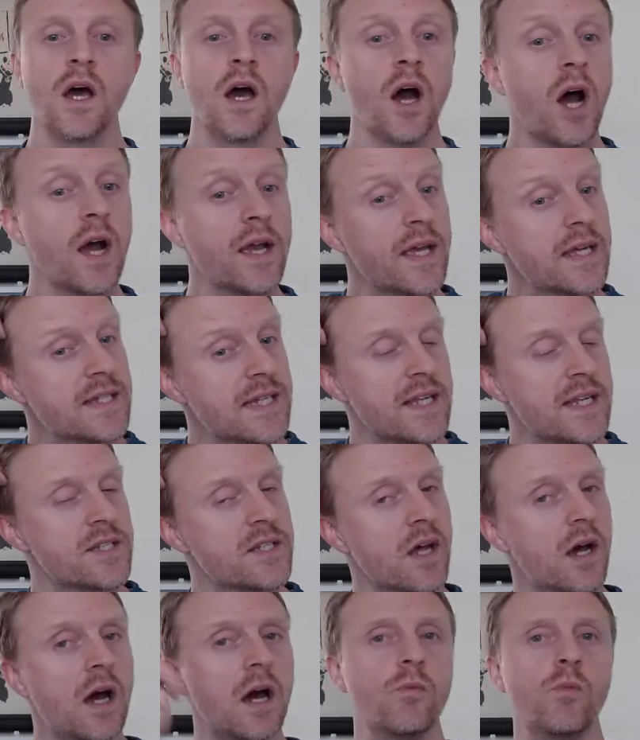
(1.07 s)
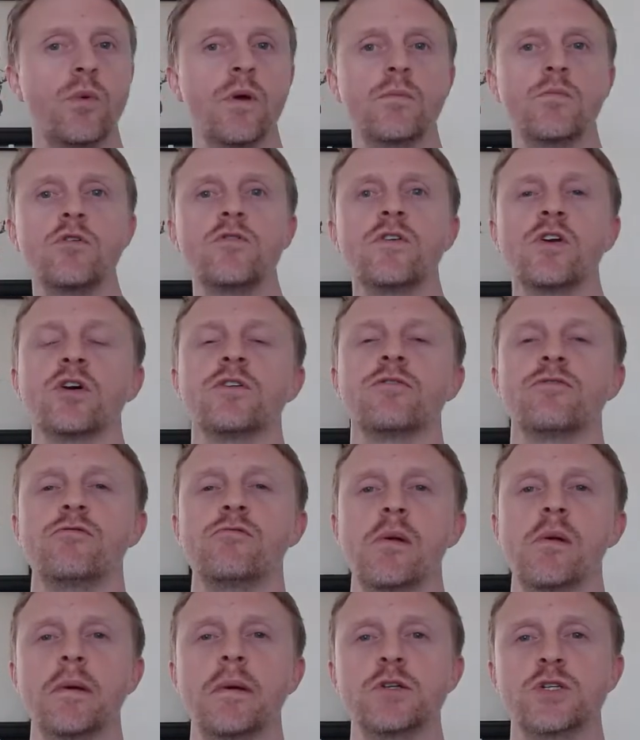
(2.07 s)
Hi, Year 10s. We're moving on from
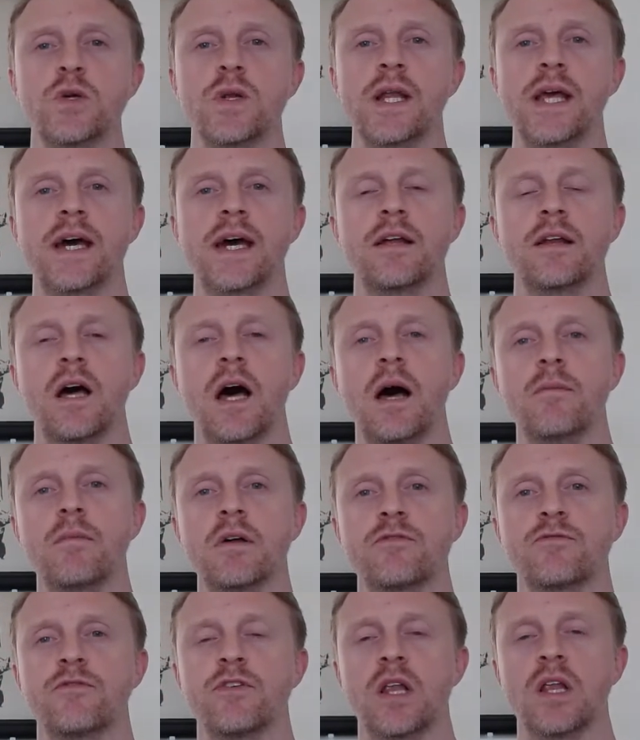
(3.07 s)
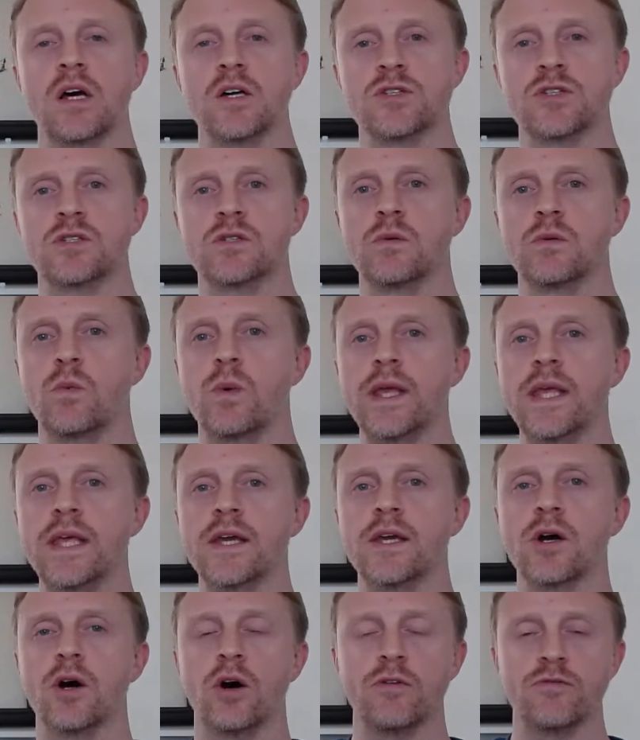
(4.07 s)
Romeo and Juliet for the last
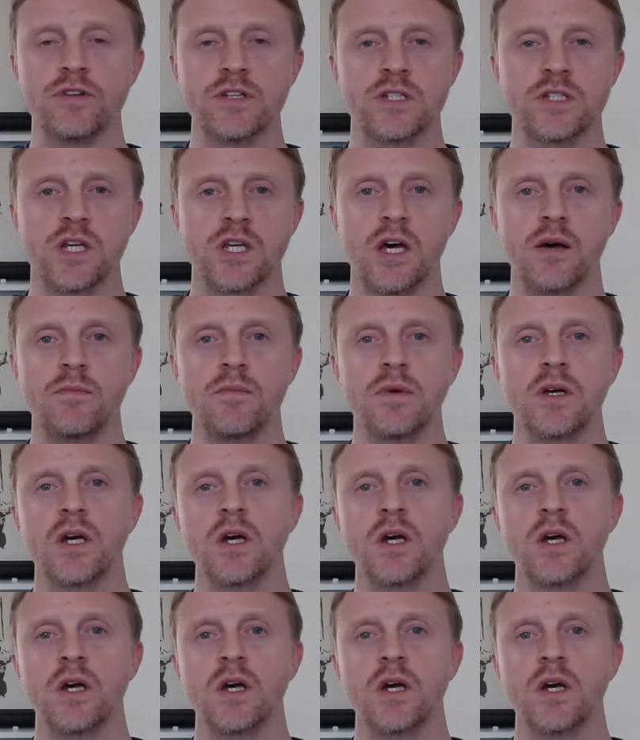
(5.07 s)
week of this term.